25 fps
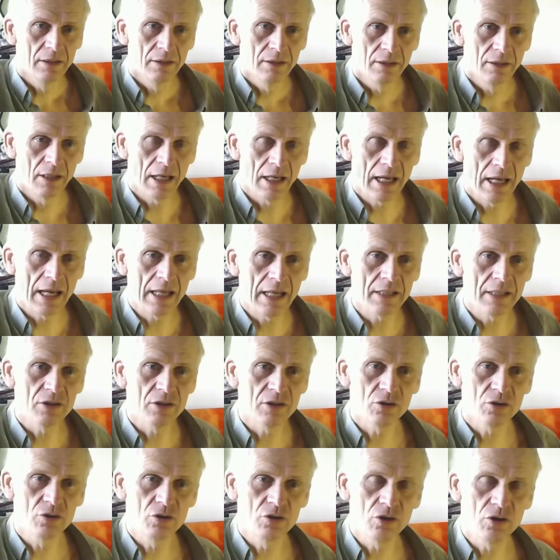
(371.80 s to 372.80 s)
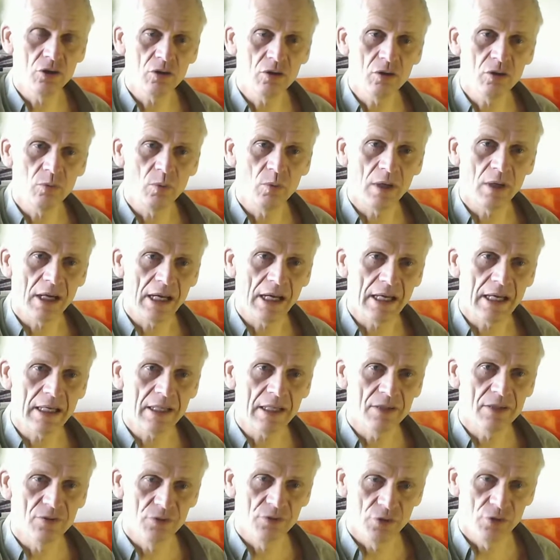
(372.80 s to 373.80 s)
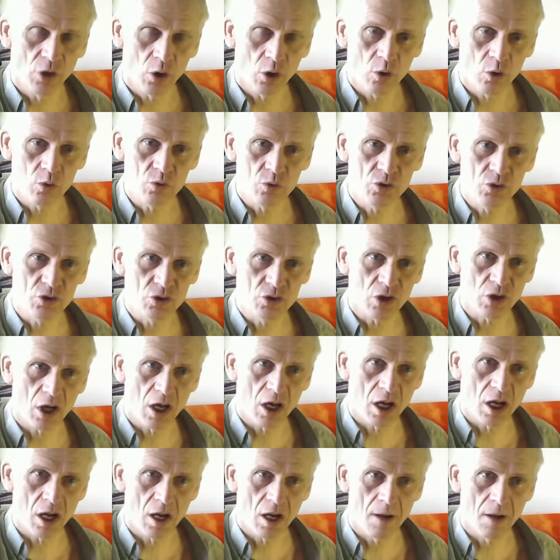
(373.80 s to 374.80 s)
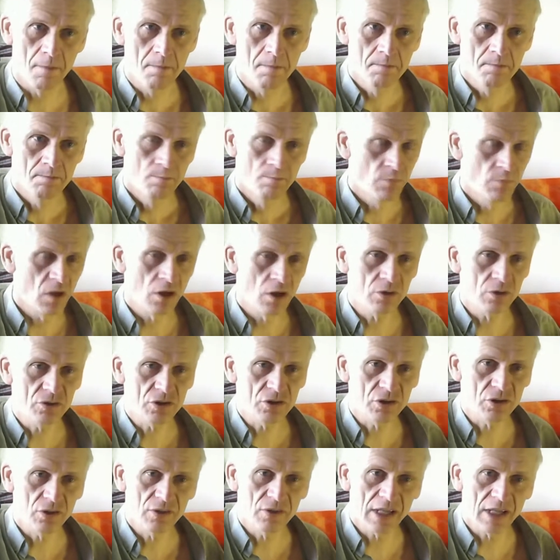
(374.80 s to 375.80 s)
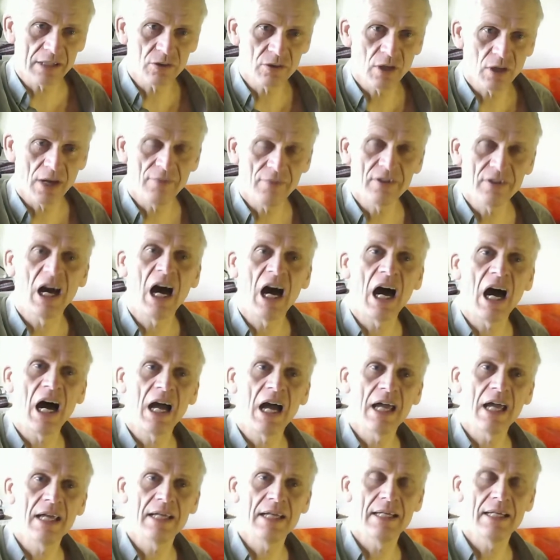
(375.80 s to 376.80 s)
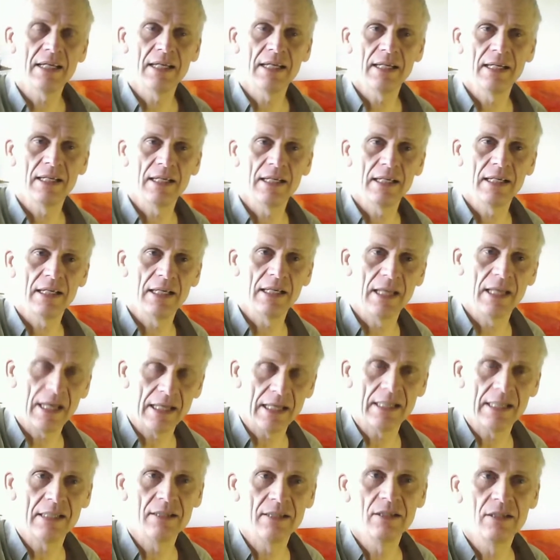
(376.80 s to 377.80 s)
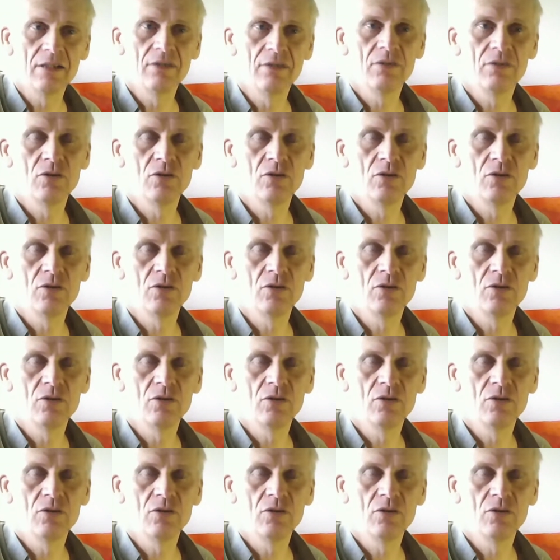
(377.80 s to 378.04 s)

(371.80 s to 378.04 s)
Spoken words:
and you tune away those notes so that you have an high A.